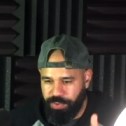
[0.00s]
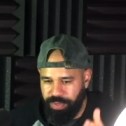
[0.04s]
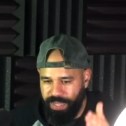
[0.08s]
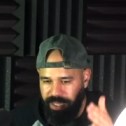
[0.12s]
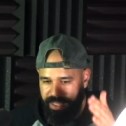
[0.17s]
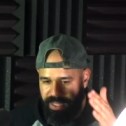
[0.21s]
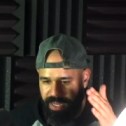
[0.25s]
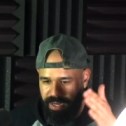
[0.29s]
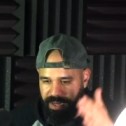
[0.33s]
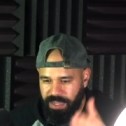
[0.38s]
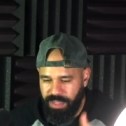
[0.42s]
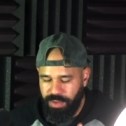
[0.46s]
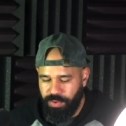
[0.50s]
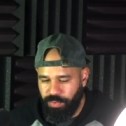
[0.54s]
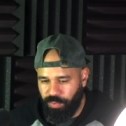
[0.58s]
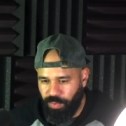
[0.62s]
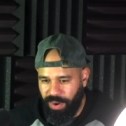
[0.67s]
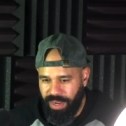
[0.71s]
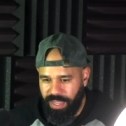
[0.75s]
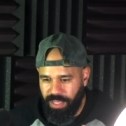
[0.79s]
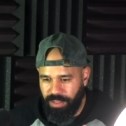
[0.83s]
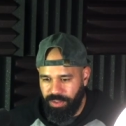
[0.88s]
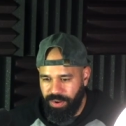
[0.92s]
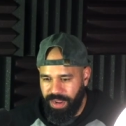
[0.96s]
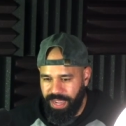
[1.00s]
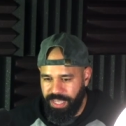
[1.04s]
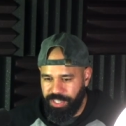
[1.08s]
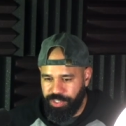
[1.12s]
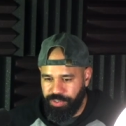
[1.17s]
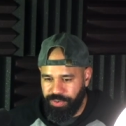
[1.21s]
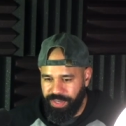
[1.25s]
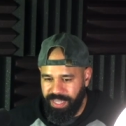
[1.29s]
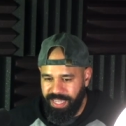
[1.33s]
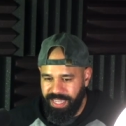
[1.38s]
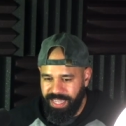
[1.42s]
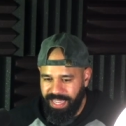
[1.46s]
and then regular
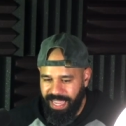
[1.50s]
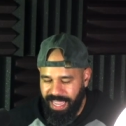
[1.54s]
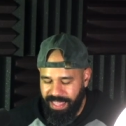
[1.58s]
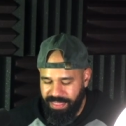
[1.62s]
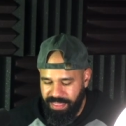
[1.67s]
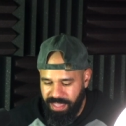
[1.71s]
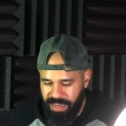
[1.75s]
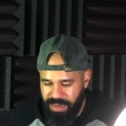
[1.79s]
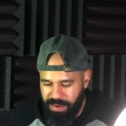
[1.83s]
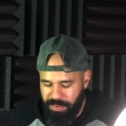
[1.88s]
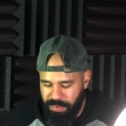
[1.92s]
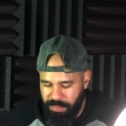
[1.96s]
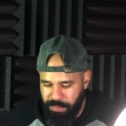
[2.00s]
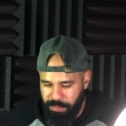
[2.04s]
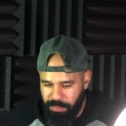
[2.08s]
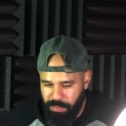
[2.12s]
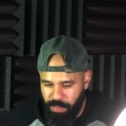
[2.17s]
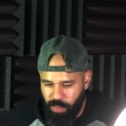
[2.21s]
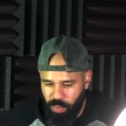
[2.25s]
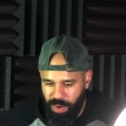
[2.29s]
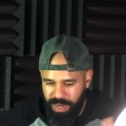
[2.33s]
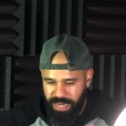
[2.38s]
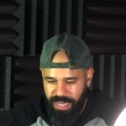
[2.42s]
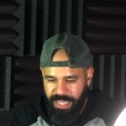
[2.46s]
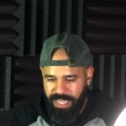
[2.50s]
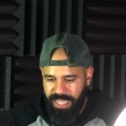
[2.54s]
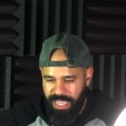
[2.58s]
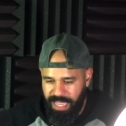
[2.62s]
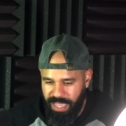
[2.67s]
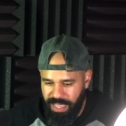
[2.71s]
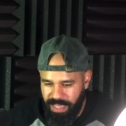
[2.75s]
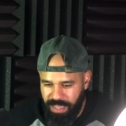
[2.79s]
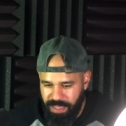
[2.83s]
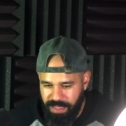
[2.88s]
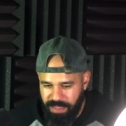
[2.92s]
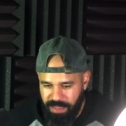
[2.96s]
entry. And then
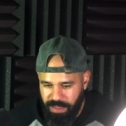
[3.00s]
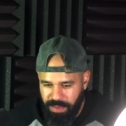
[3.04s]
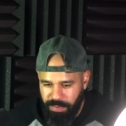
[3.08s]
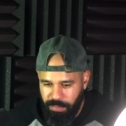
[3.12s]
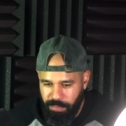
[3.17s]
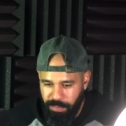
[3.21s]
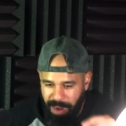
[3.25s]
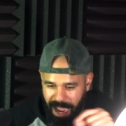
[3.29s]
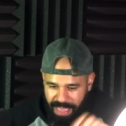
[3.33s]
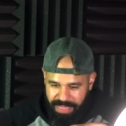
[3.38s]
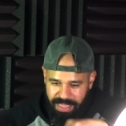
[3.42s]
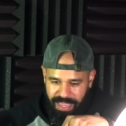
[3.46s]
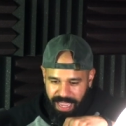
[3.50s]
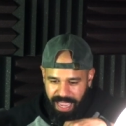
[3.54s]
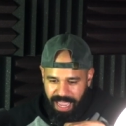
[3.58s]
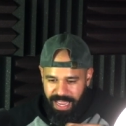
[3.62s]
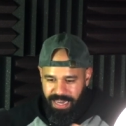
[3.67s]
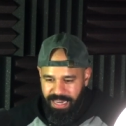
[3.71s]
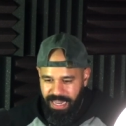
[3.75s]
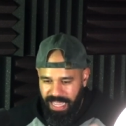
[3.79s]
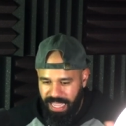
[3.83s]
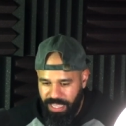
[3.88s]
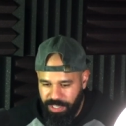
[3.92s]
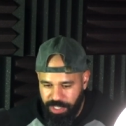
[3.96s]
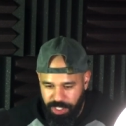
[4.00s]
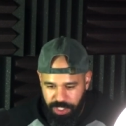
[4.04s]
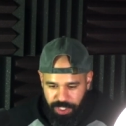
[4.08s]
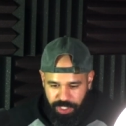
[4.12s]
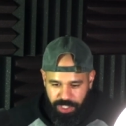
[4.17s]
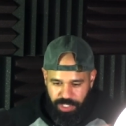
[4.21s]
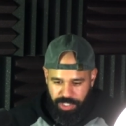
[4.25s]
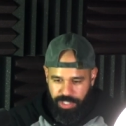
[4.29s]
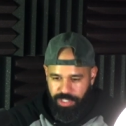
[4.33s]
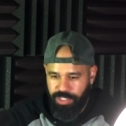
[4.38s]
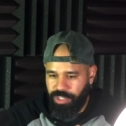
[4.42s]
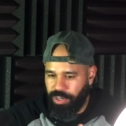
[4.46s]
by the end, it just
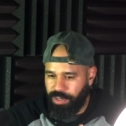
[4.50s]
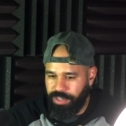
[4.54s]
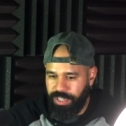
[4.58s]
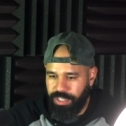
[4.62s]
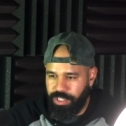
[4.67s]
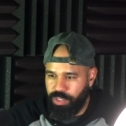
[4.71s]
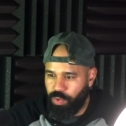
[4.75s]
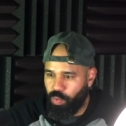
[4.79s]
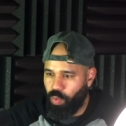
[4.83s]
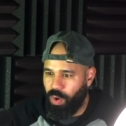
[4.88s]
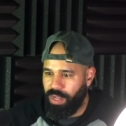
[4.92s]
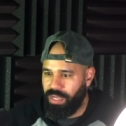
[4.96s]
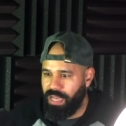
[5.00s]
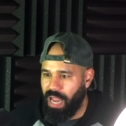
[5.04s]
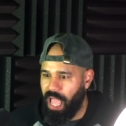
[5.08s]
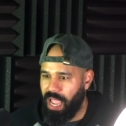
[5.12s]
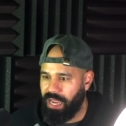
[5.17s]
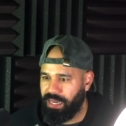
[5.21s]
turned into one line.